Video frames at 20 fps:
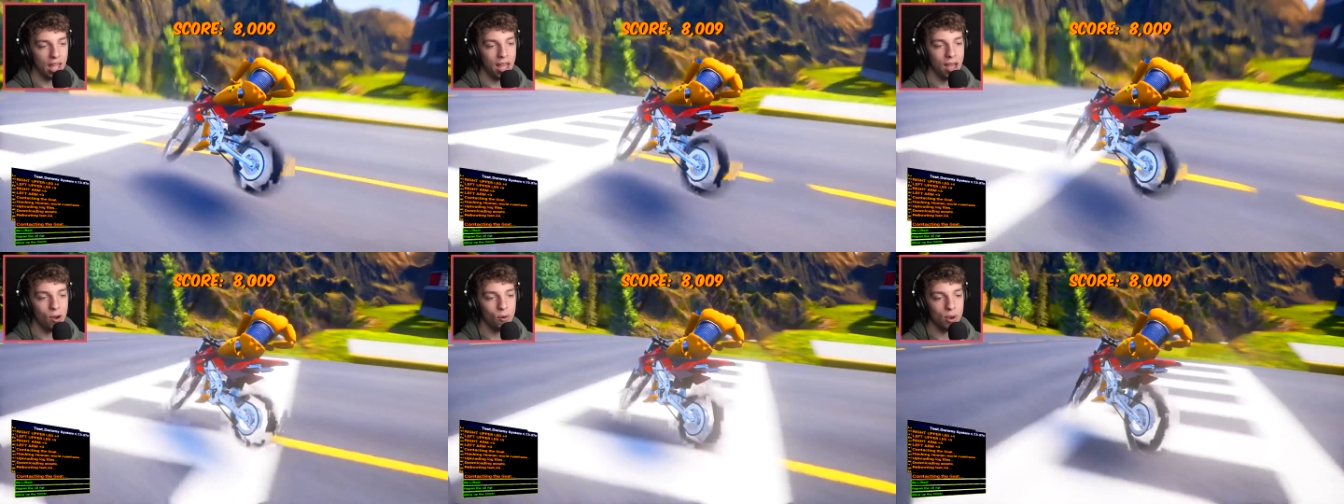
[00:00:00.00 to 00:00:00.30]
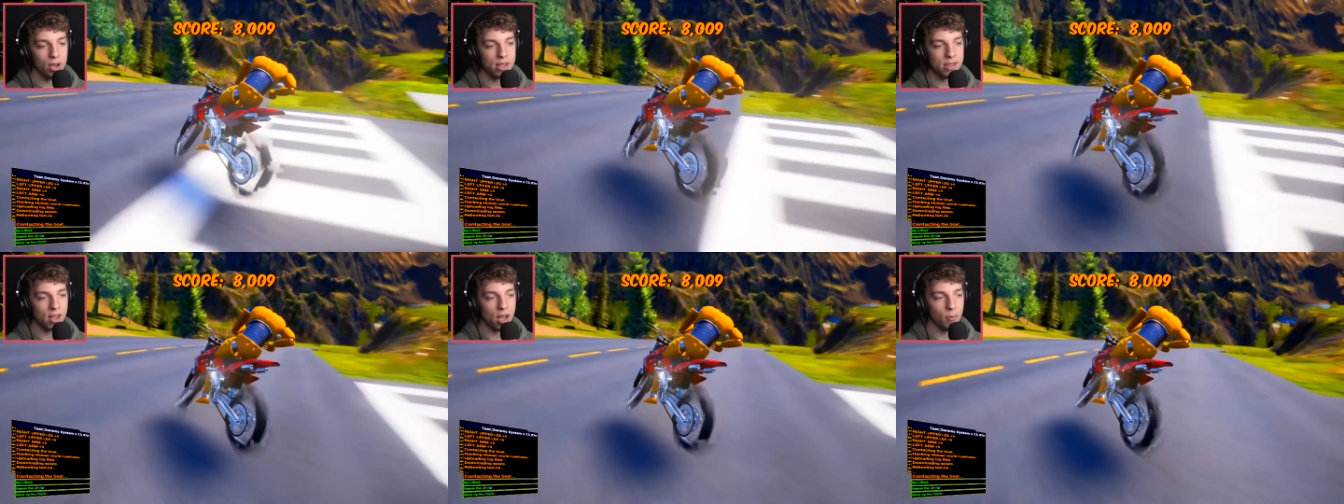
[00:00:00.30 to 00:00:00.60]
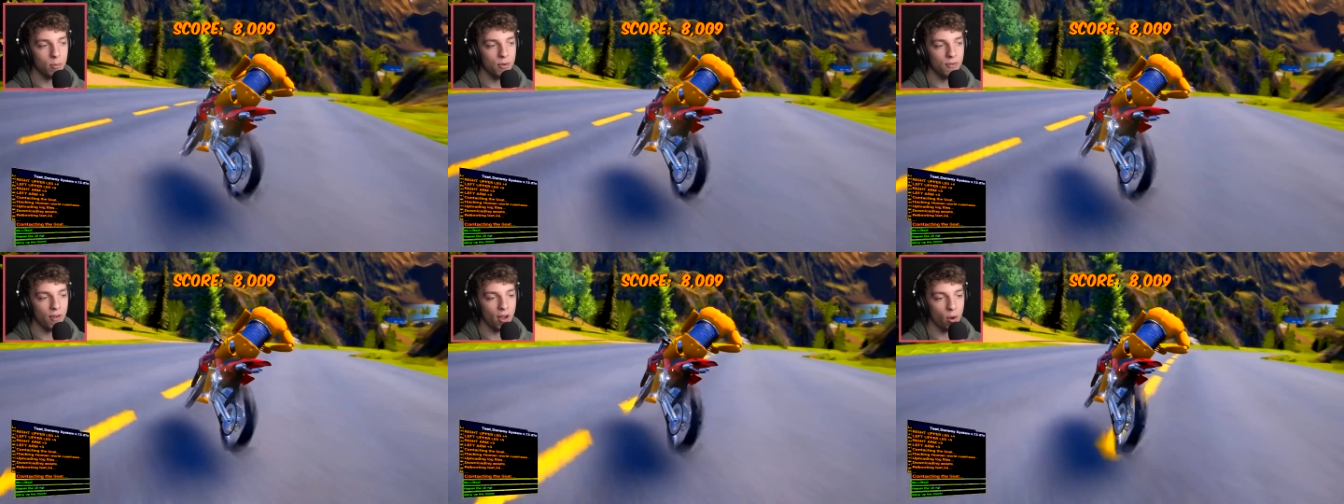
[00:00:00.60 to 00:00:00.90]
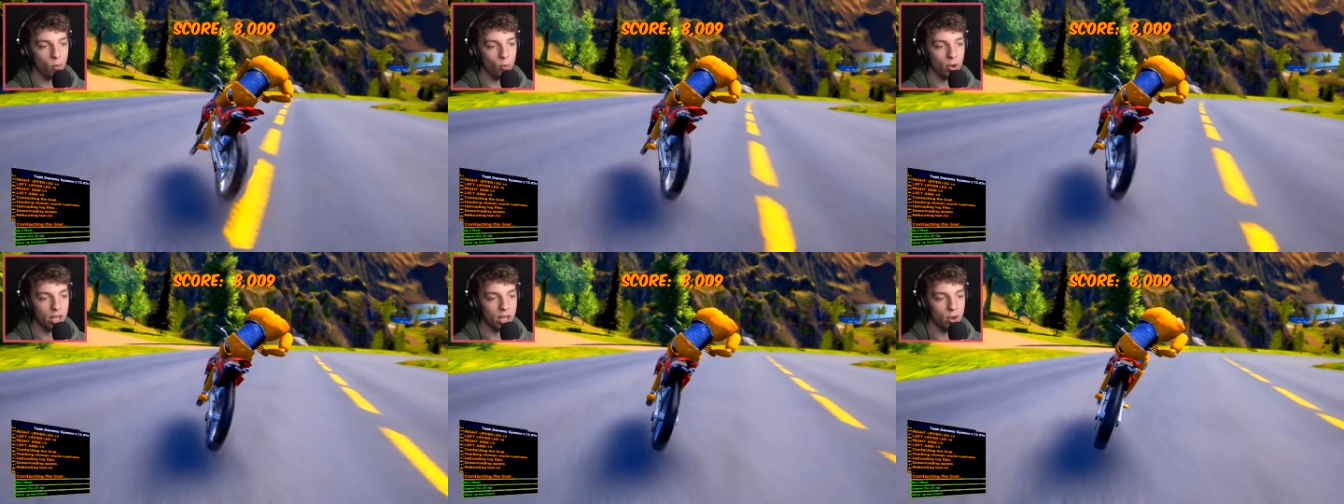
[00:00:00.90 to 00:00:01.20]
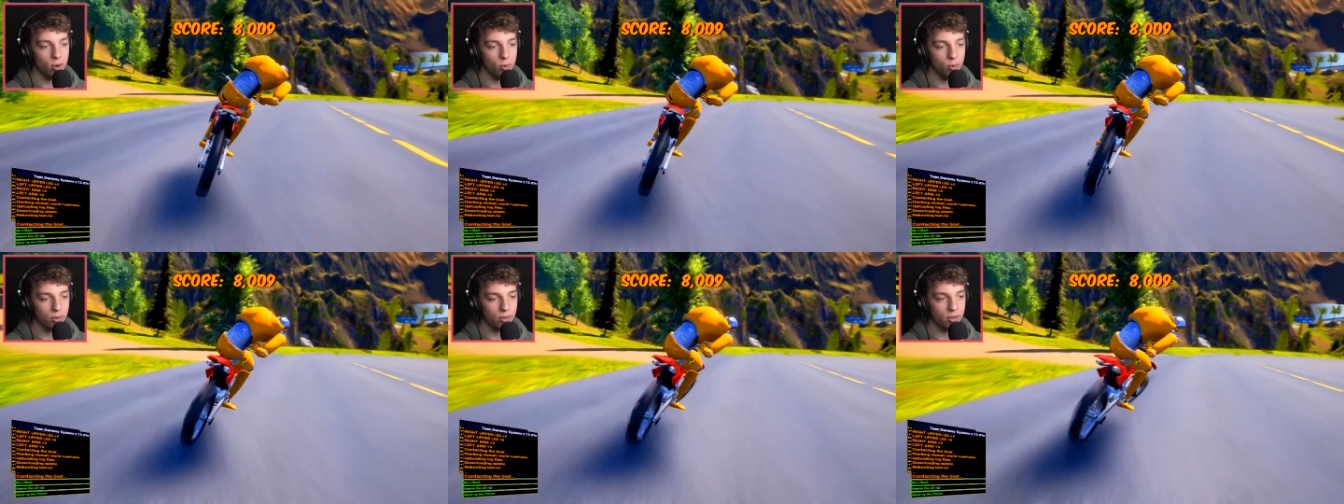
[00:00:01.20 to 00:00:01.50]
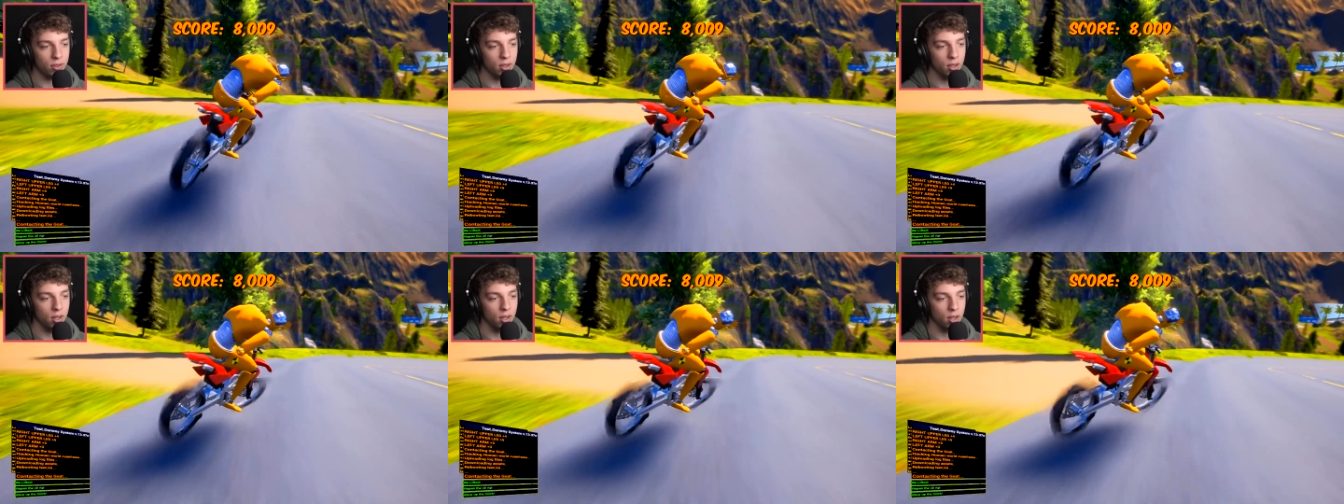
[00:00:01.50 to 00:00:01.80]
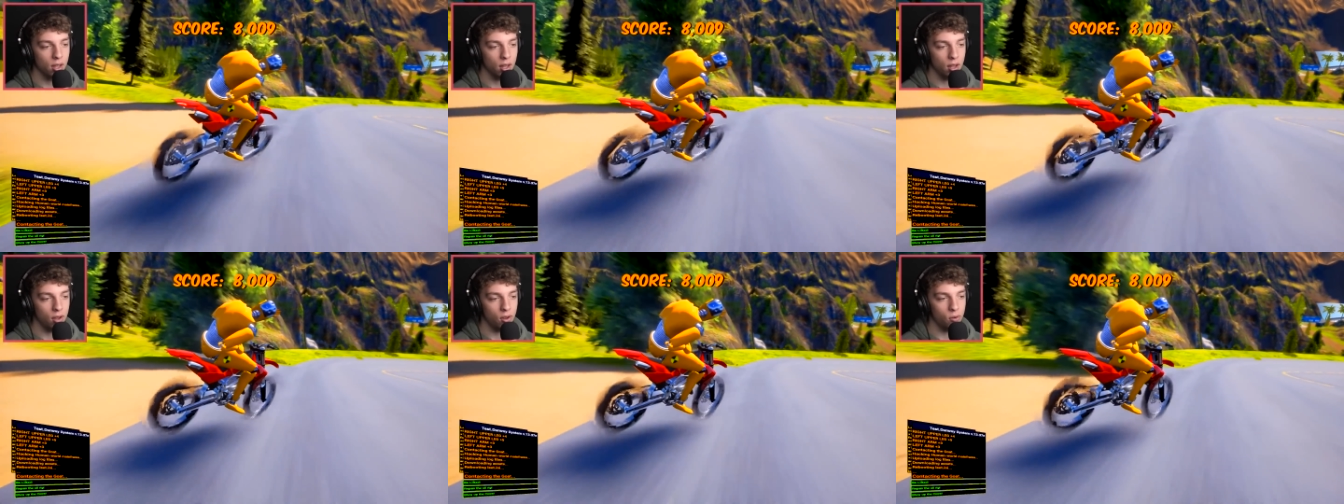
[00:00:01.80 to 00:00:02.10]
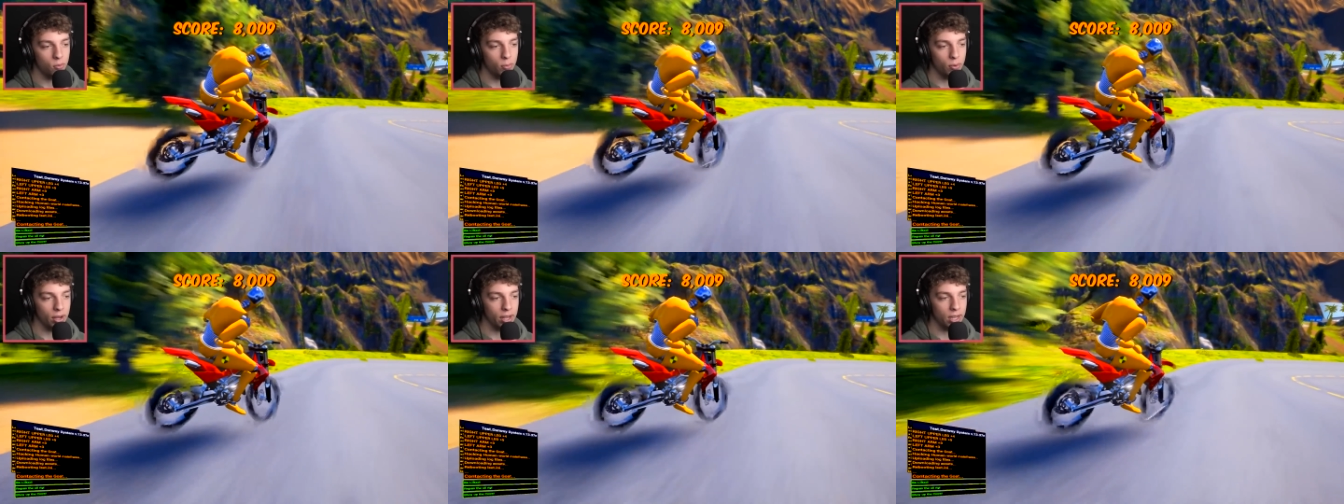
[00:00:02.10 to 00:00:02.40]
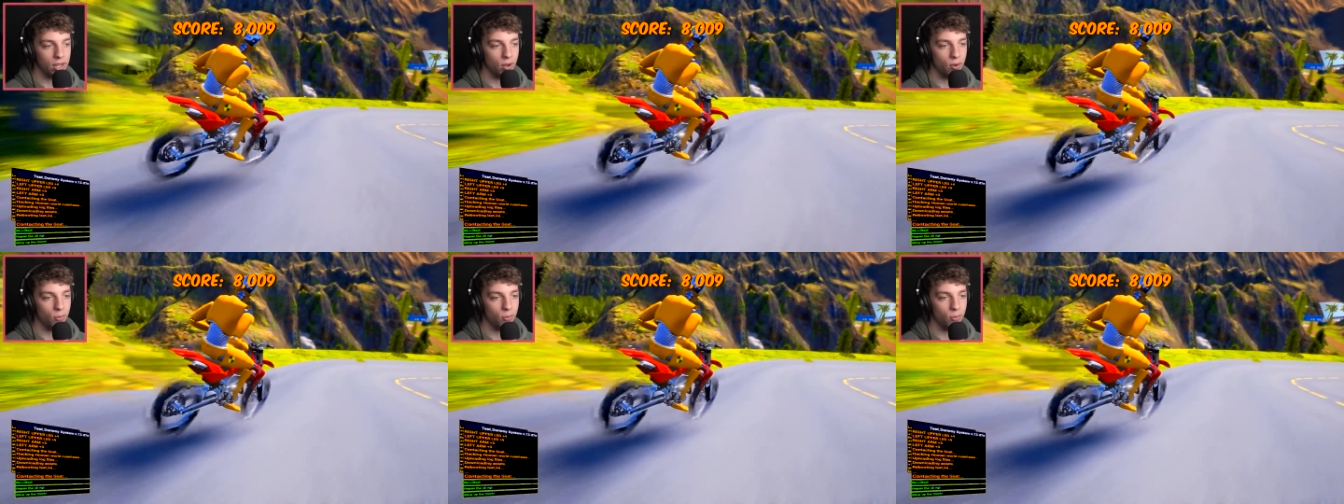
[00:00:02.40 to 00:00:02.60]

the hell is up with our wheels? Oh my